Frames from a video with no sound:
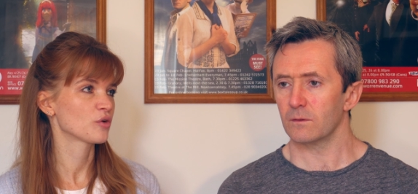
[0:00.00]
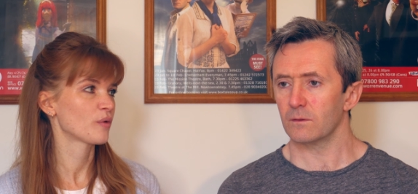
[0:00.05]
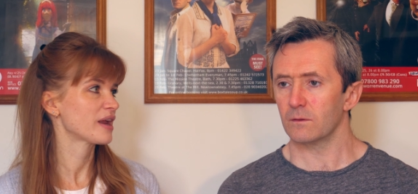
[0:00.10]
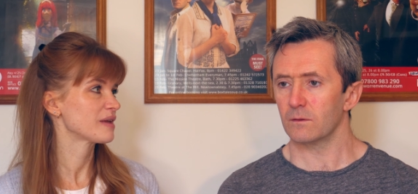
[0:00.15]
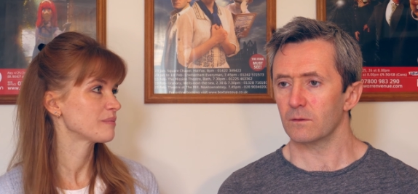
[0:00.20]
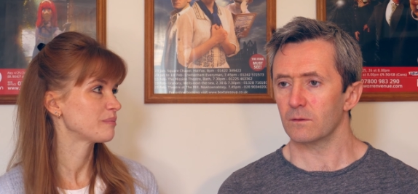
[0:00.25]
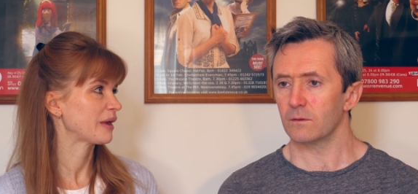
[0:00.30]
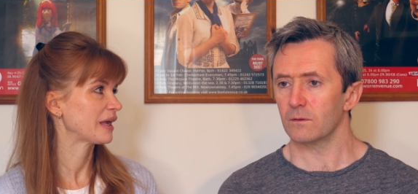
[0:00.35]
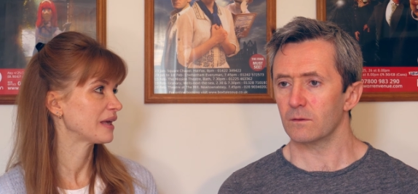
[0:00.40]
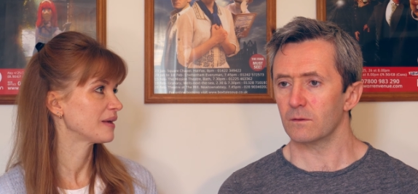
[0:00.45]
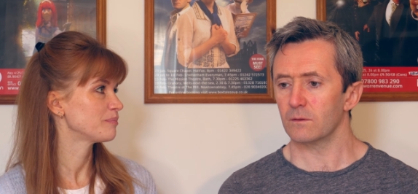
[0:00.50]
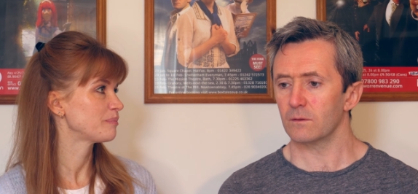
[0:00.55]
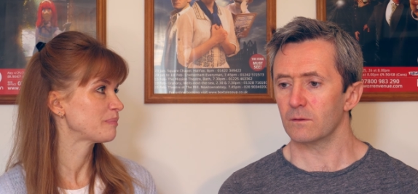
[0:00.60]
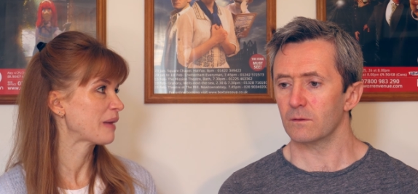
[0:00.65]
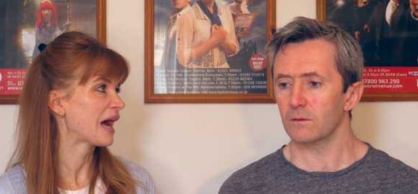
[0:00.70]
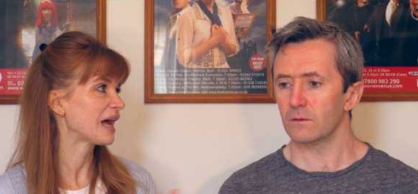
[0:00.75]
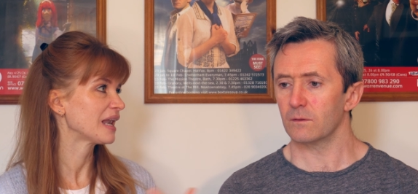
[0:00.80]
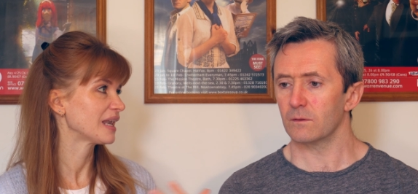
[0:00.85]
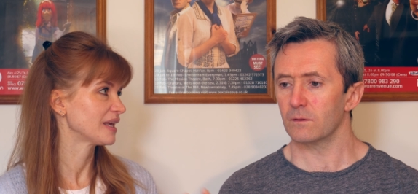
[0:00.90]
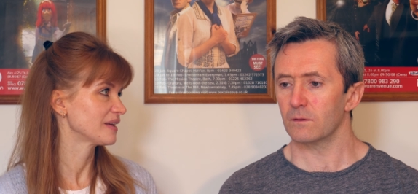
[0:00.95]
Speaker 1: great big
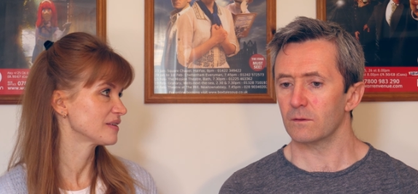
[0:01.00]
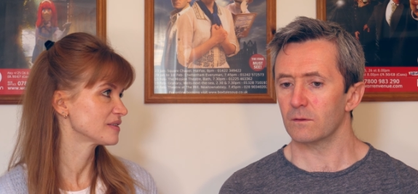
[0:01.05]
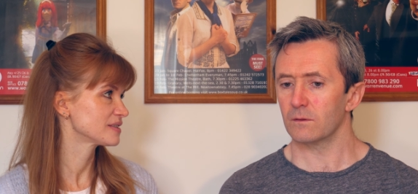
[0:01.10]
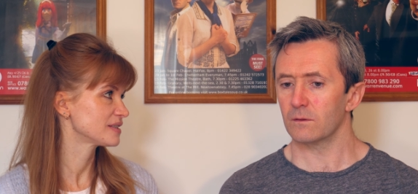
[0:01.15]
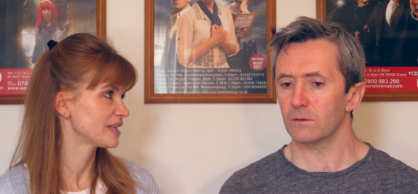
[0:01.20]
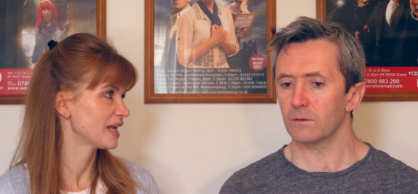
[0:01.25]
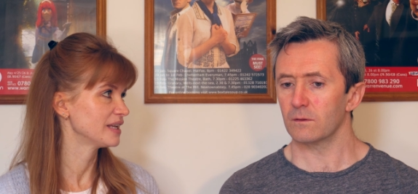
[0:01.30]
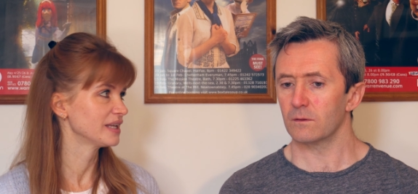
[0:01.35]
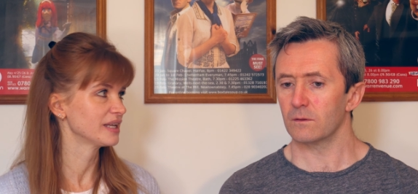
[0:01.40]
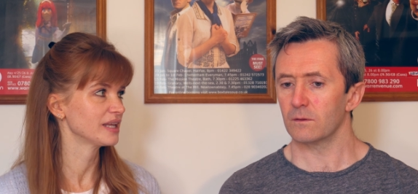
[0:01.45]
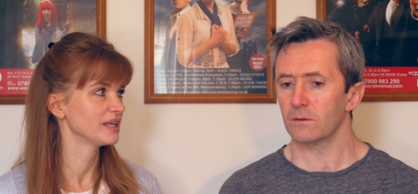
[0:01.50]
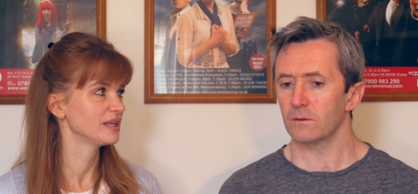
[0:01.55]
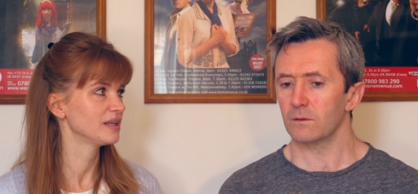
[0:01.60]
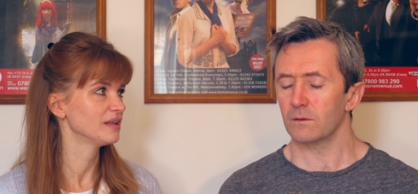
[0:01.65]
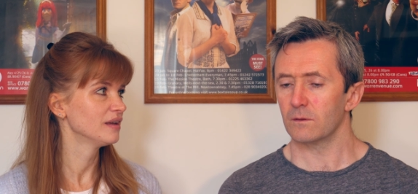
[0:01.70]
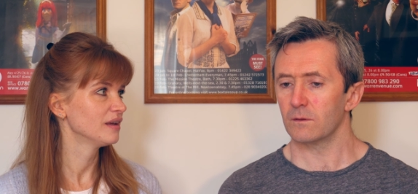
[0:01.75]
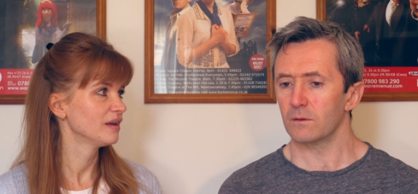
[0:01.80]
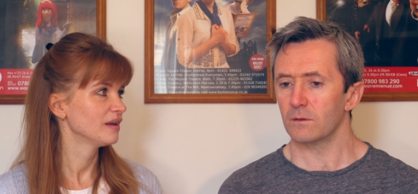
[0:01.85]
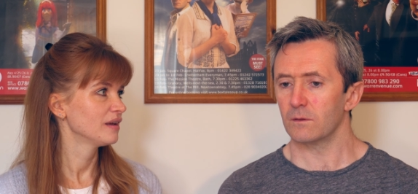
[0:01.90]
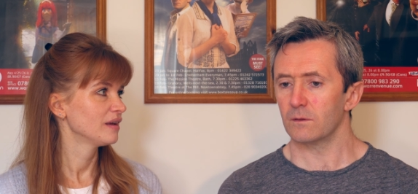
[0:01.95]
palace. Then he
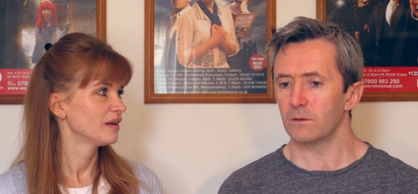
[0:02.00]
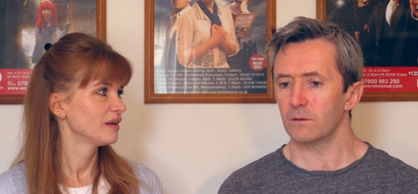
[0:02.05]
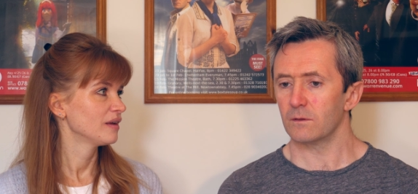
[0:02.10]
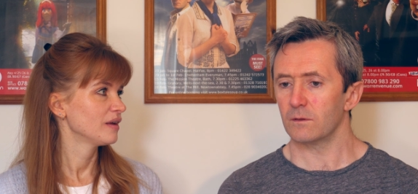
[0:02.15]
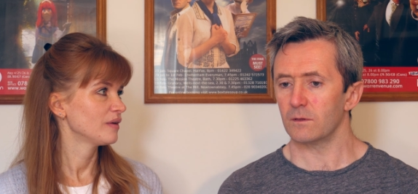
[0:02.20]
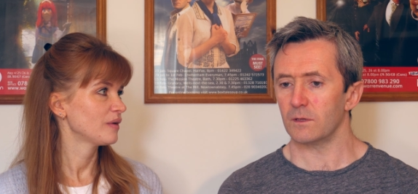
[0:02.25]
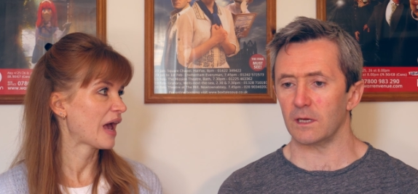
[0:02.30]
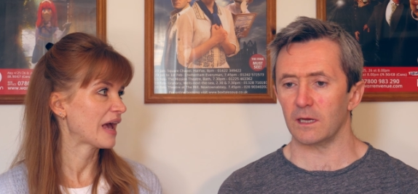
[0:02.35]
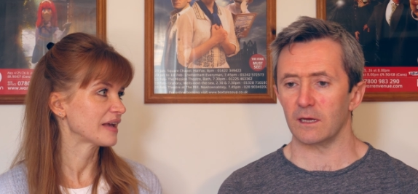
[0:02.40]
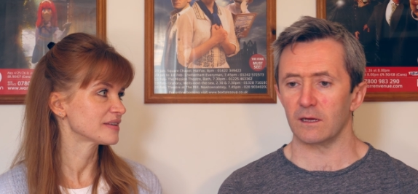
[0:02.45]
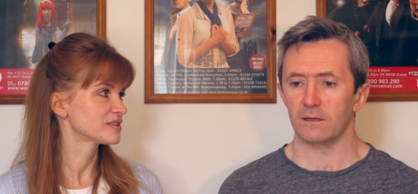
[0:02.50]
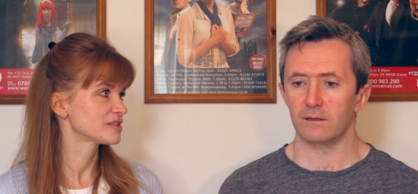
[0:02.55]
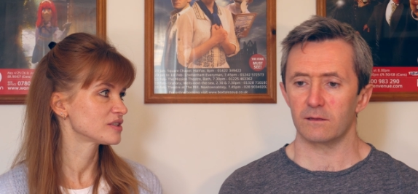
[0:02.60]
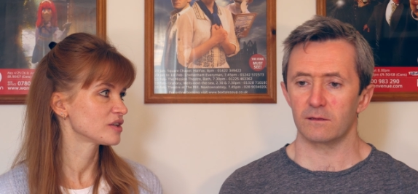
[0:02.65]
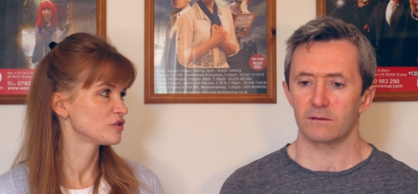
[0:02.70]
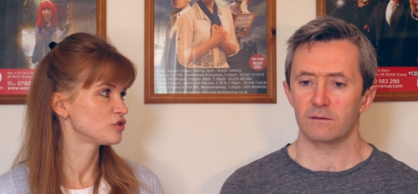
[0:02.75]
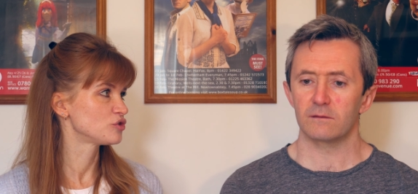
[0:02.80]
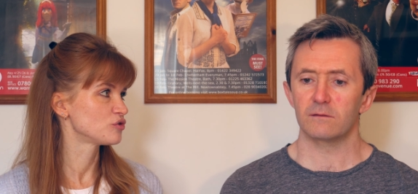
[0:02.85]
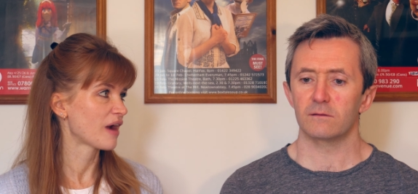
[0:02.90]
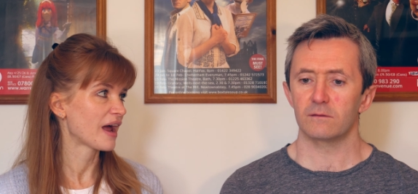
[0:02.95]
yeah. has
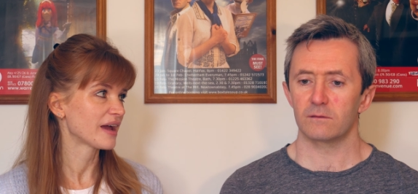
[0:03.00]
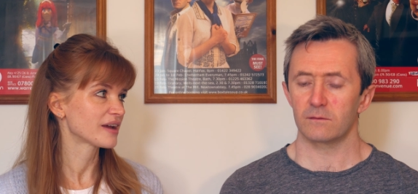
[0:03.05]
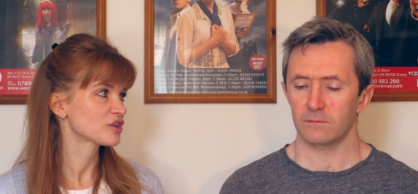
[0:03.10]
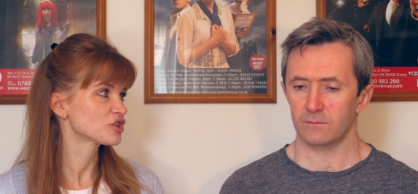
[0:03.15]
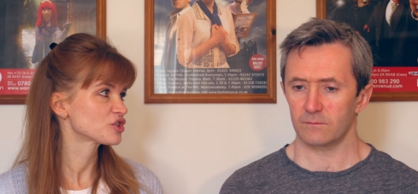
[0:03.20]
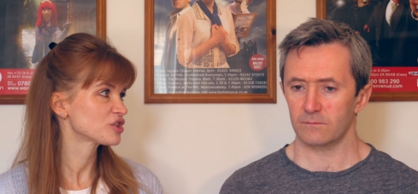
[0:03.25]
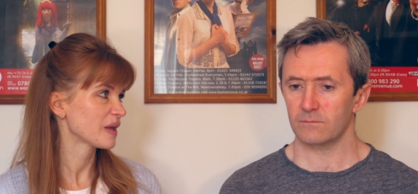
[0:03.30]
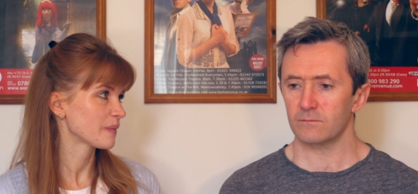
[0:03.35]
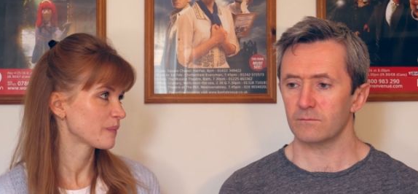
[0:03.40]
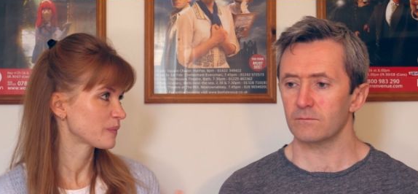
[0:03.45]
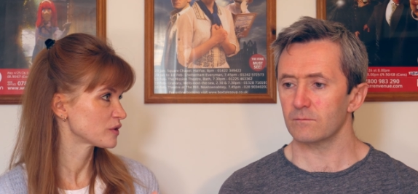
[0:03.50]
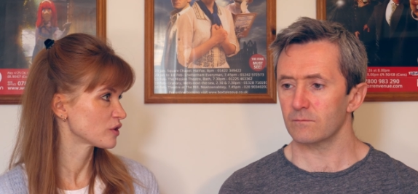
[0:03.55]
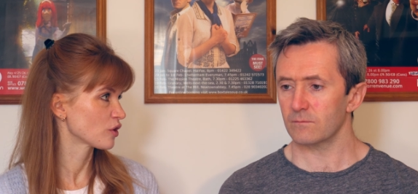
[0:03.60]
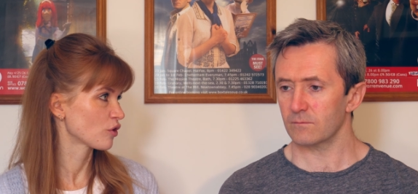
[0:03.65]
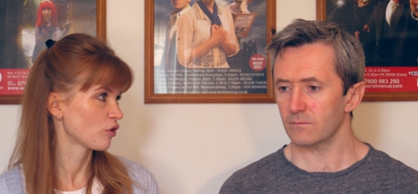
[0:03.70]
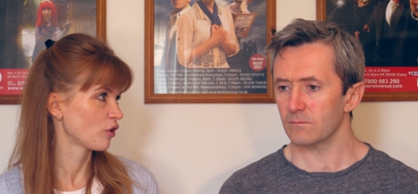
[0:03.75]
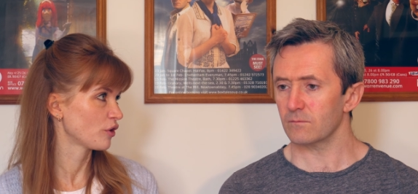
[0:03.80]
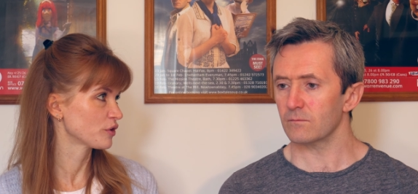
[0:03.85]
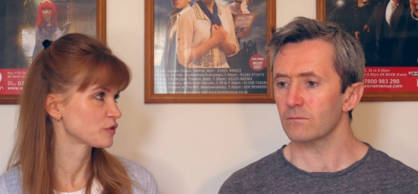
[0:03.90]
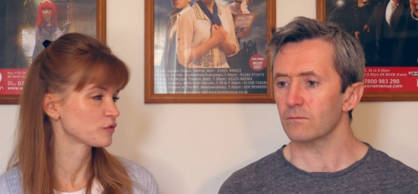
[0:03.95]
to drag ships
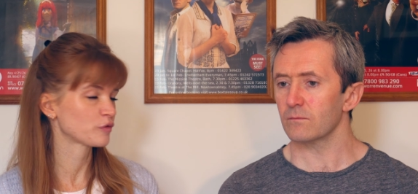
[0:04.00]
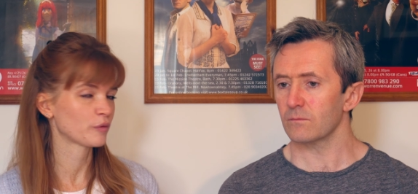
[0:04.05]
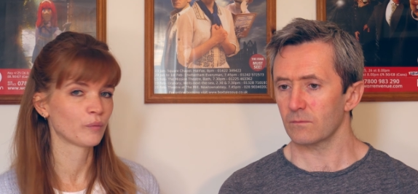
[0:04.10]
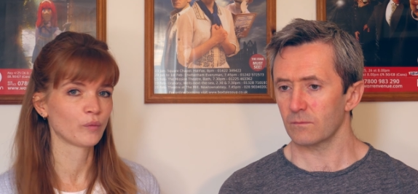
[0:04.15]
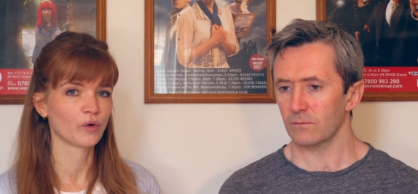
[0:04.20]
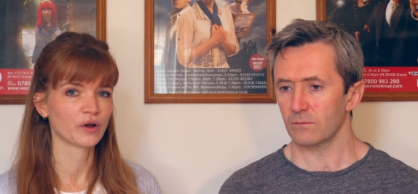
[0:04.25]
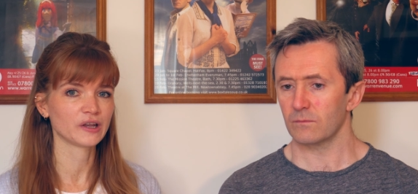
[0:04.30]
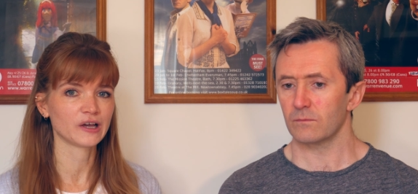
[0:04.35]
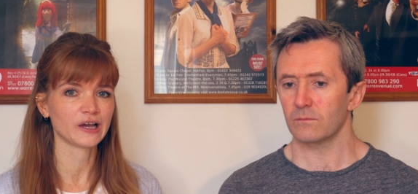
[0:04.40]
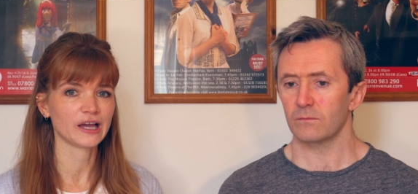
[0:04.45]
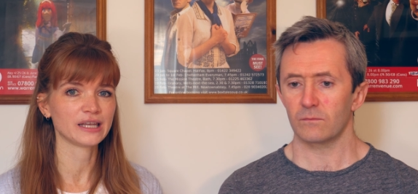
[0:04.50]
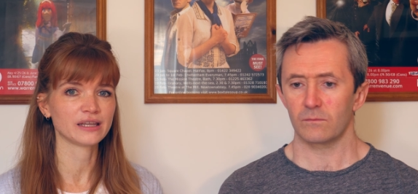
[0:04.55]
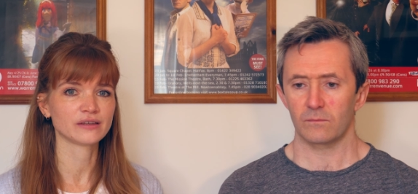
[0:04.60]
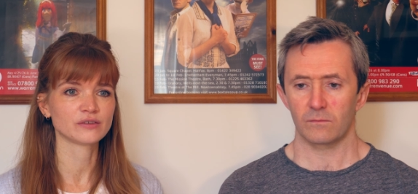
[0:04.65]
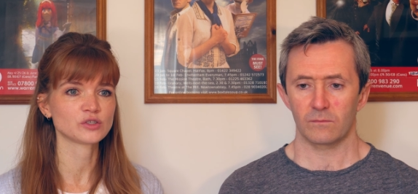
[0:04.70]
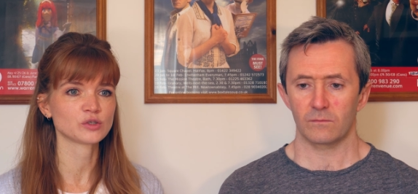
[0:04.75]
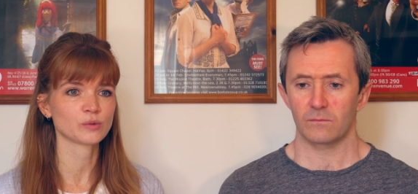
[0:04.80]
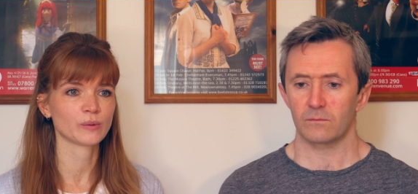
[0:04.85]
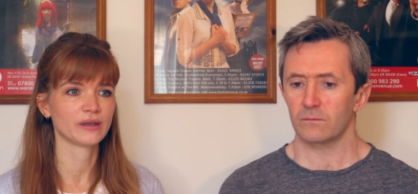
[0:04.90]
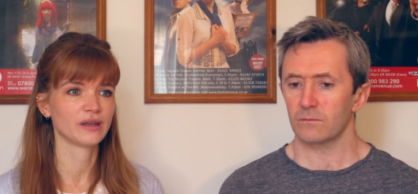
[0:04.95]
across from one island to